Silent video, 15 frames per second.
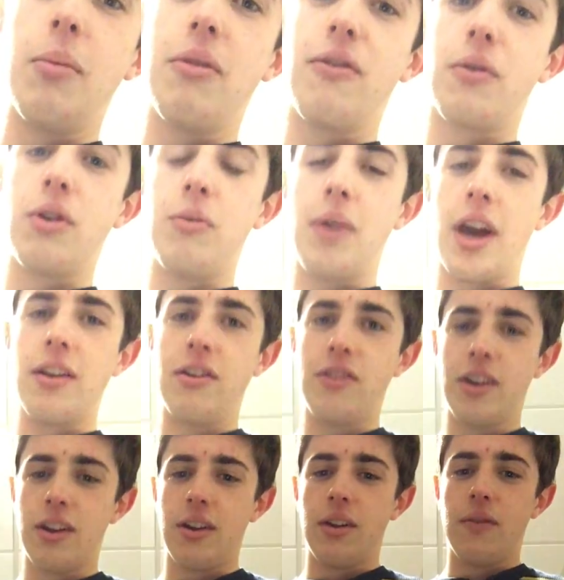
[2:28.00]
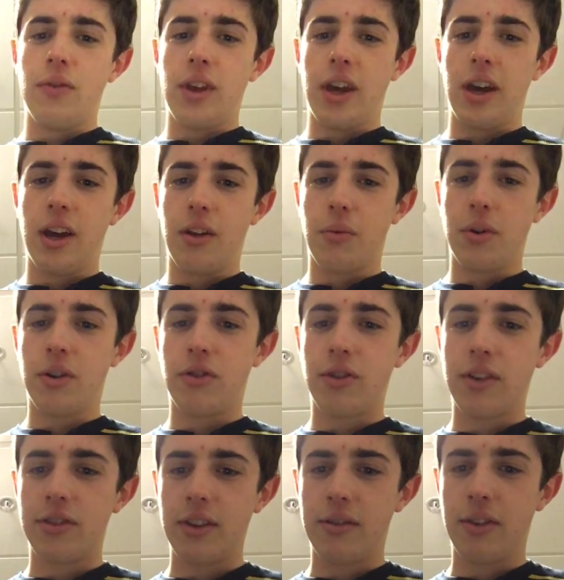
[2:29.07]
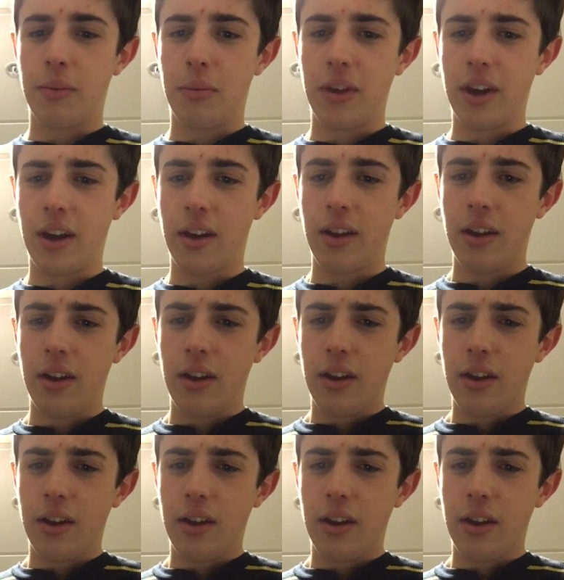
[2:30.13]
before you bandage it. And when you're dressing something,